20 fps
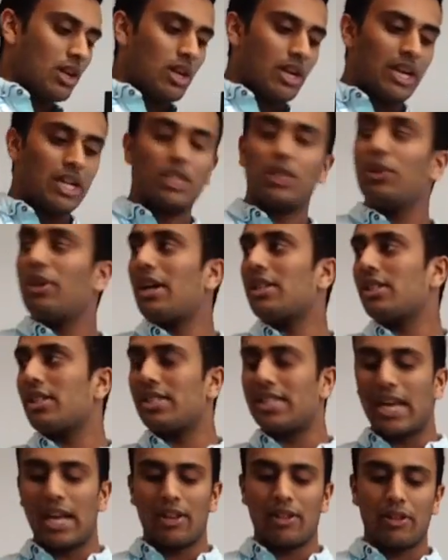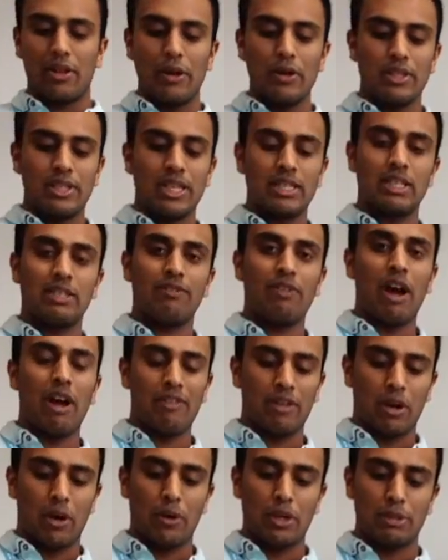In 2010, those 65
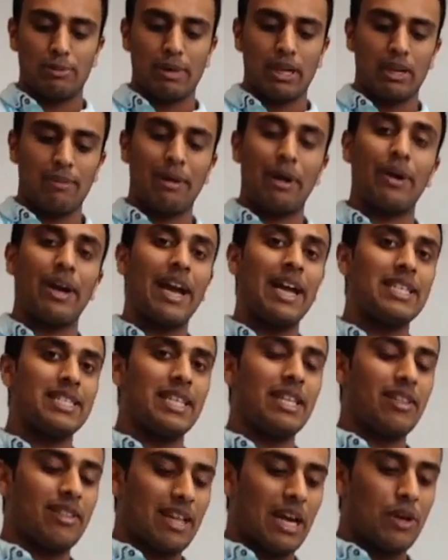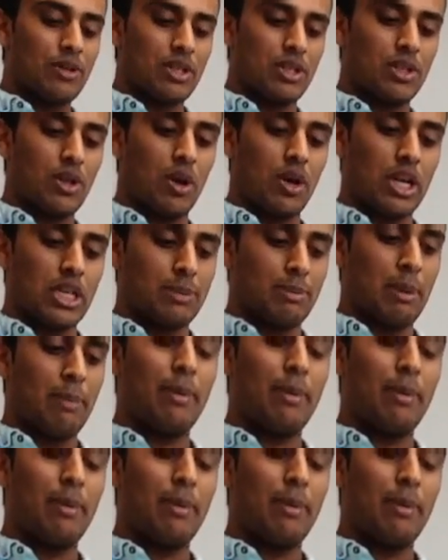and older spent about $18,000 per